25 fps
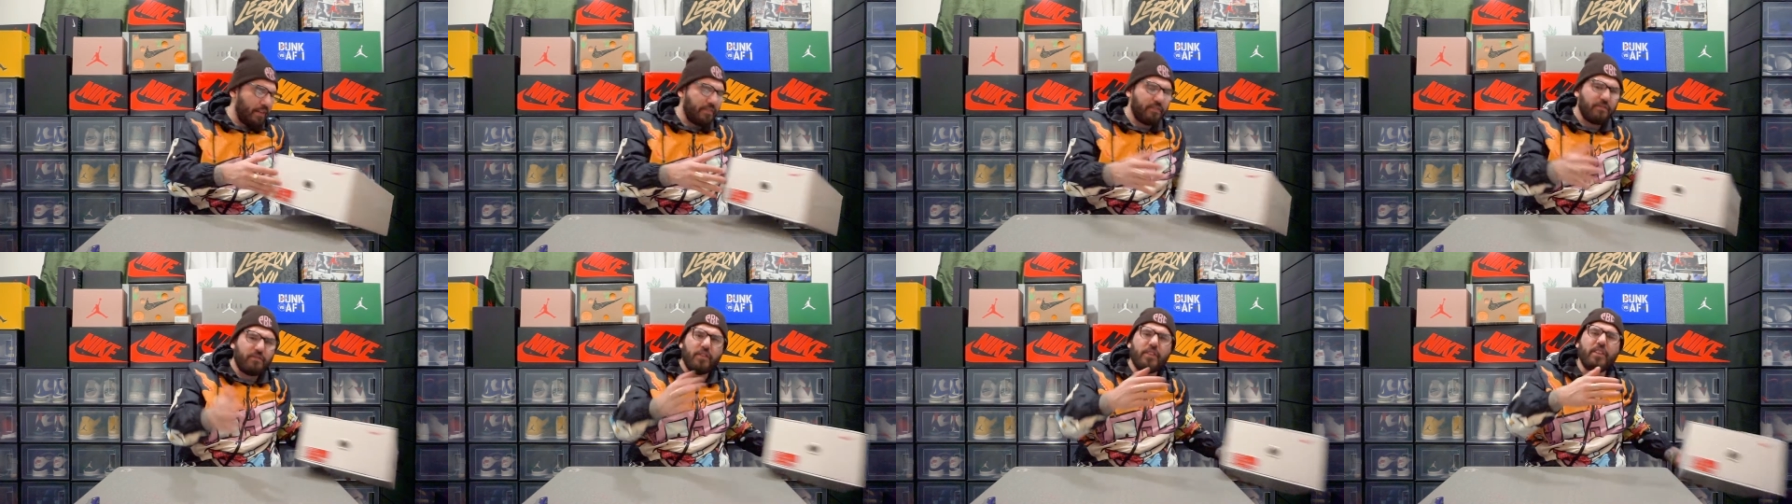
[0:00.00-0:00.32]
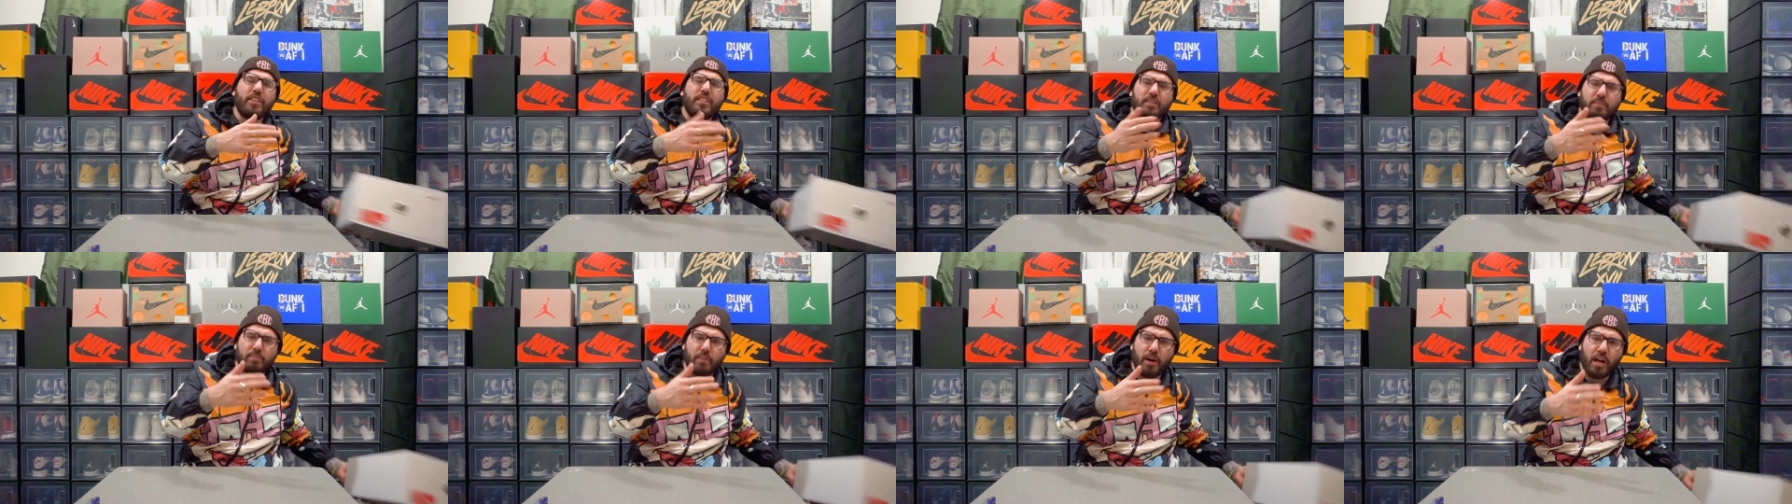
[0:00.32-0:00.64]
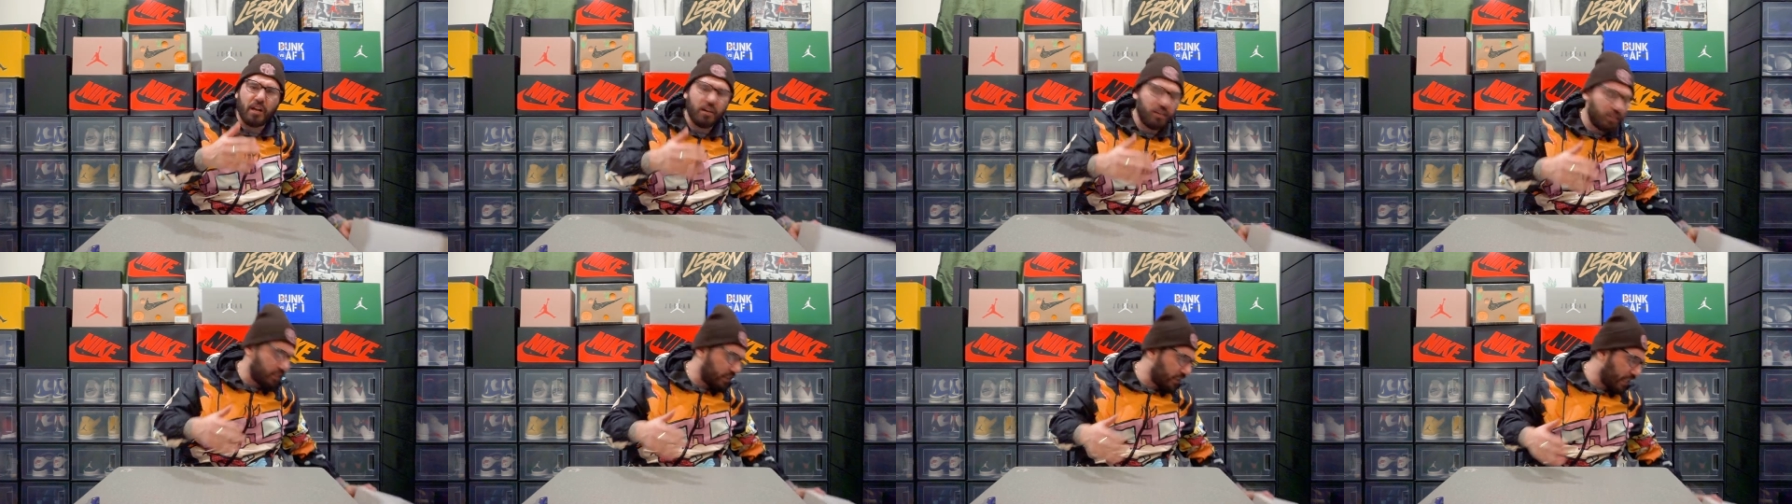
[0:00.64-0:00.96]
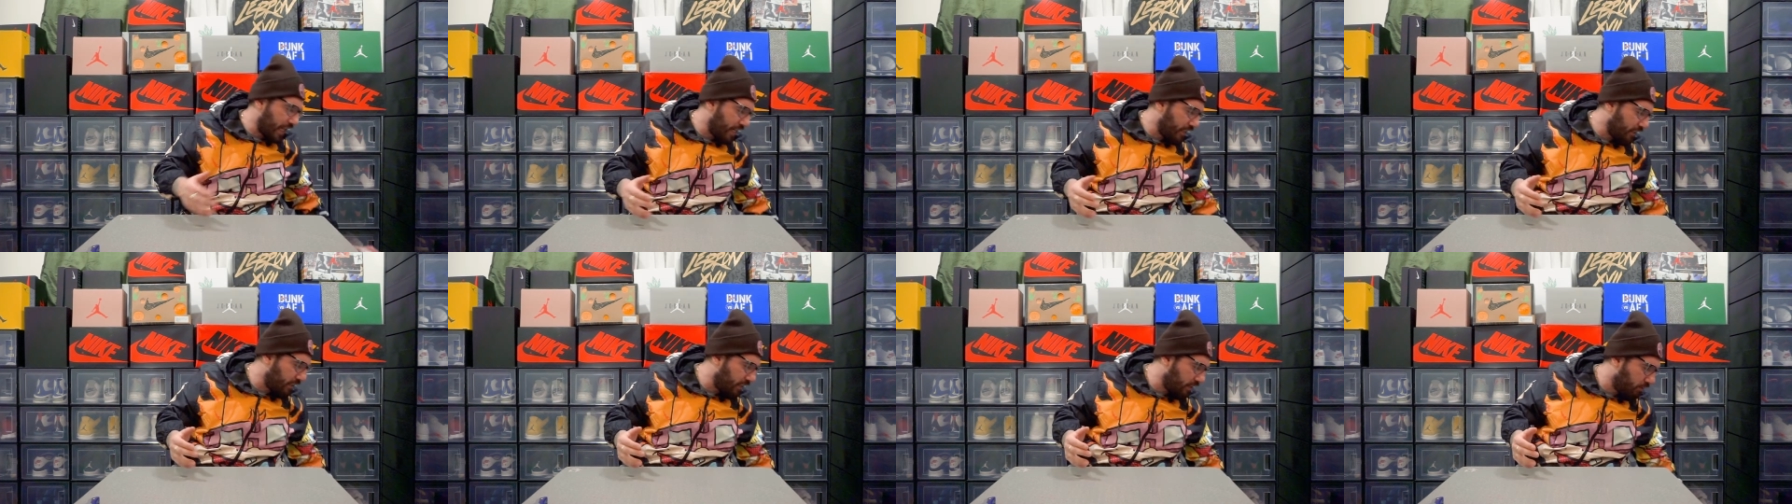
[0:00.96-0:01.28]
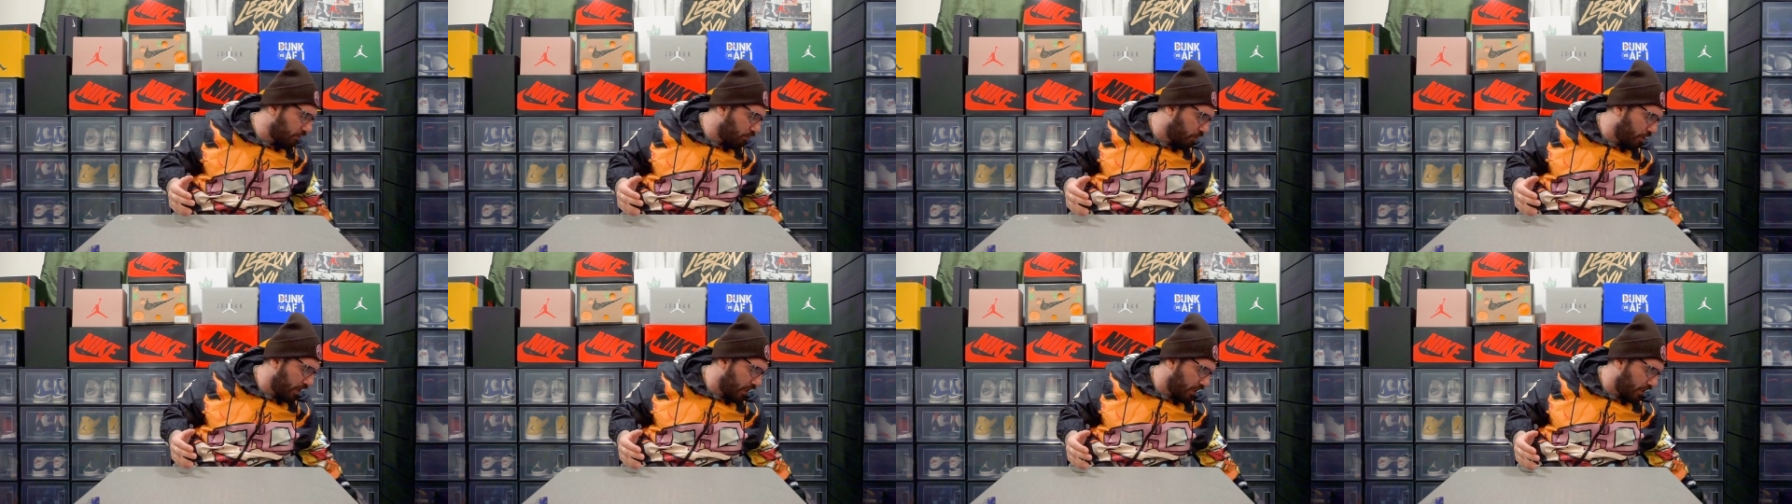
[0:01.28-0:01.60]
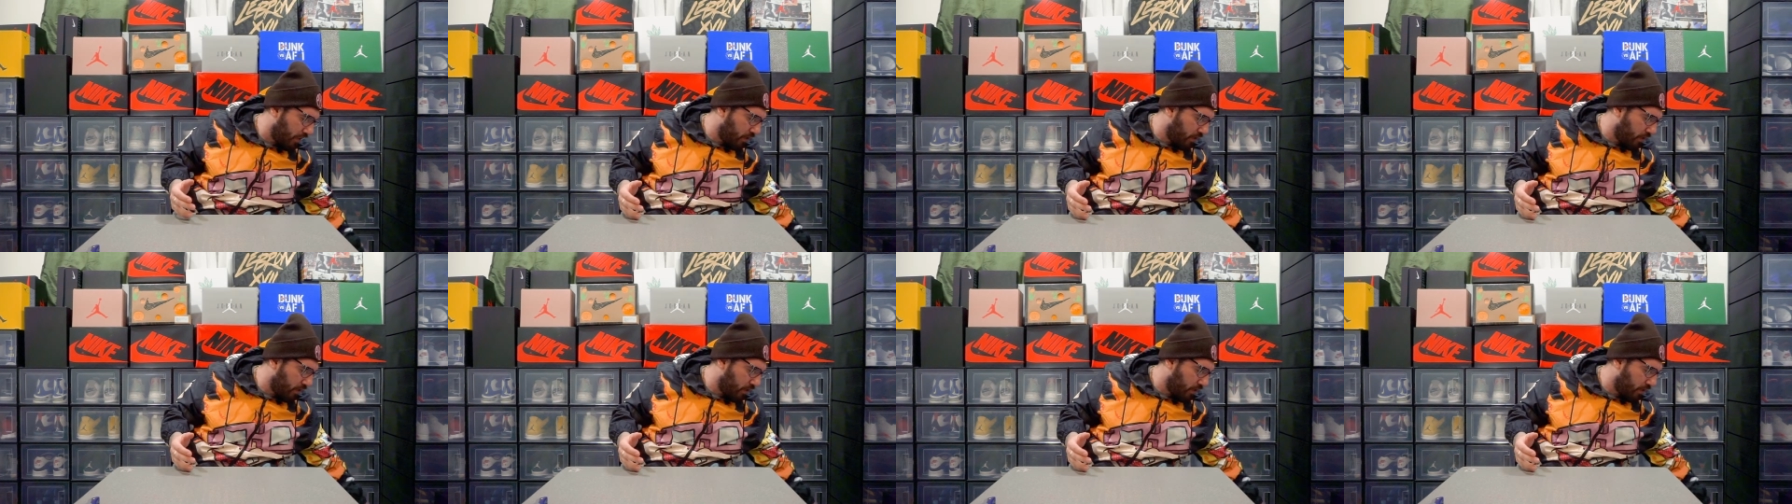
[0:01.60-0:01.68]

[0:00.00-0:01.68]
for the smaller sizes, but